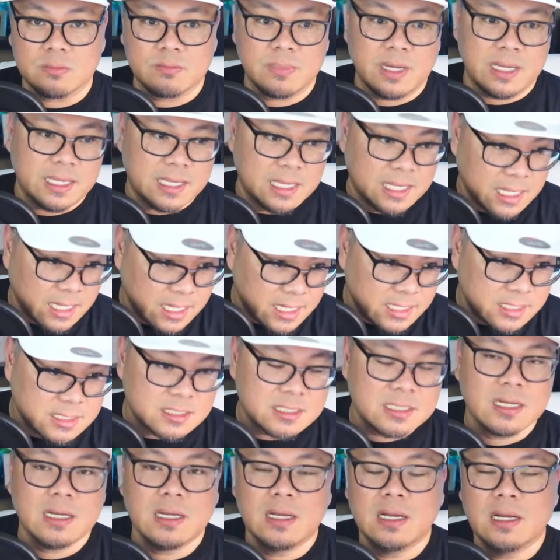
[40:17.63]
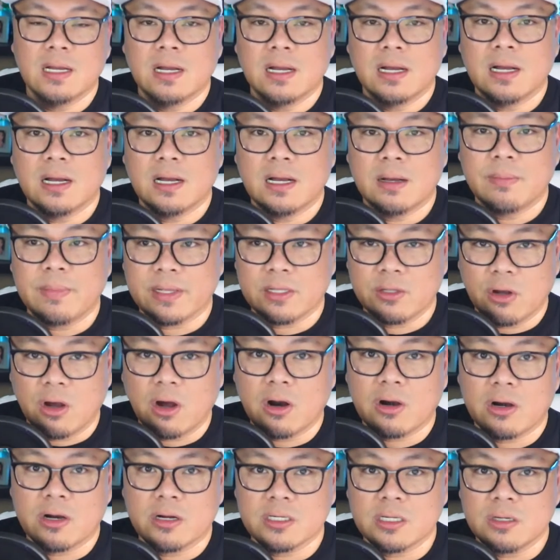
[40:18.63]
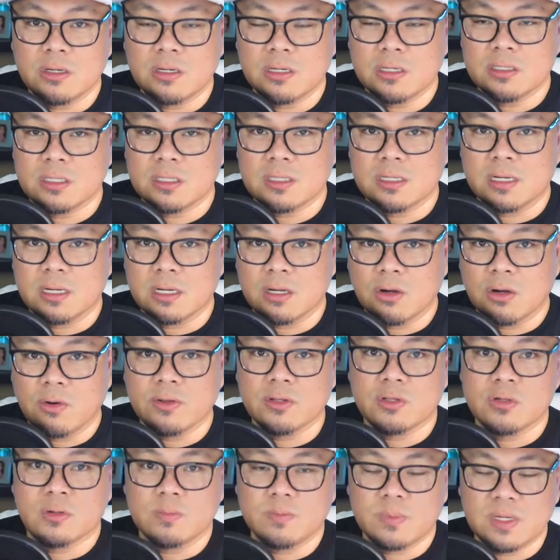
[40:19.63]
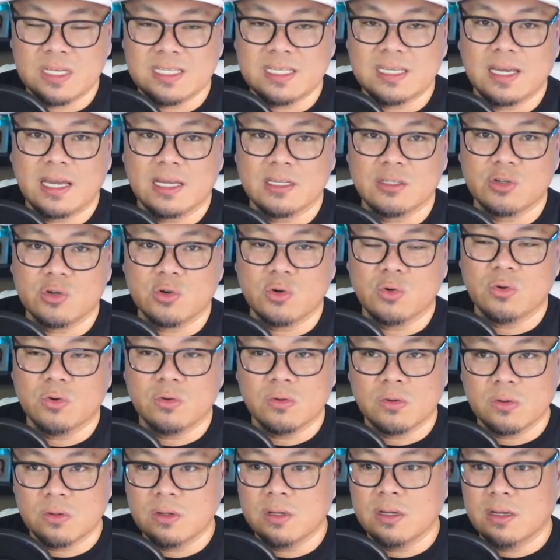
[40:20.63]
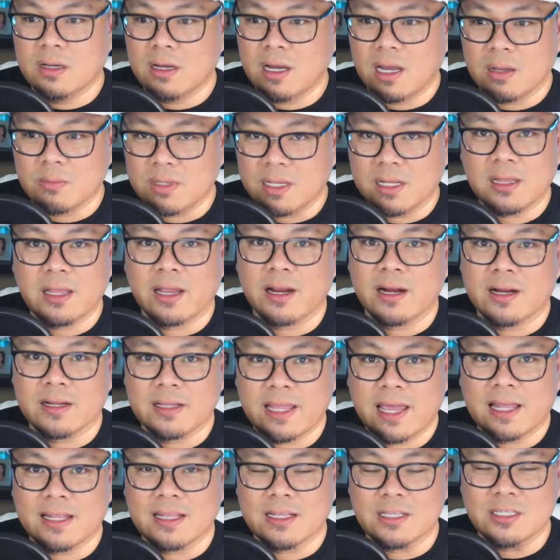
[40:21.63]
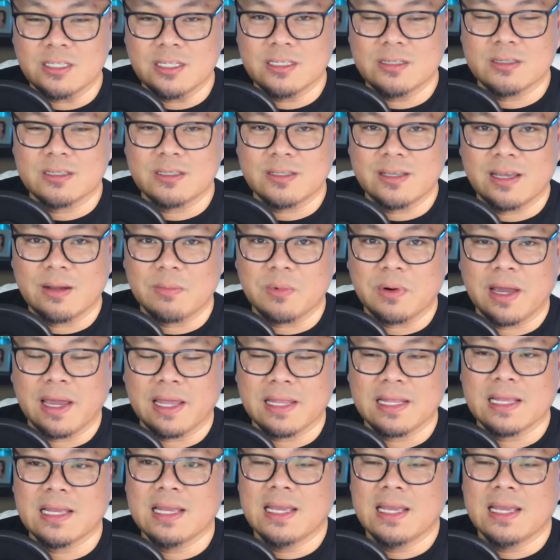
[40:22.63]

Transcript: My kids, my daughter, she's going to a PTA school. I'm declaring that in Jesus' name, right?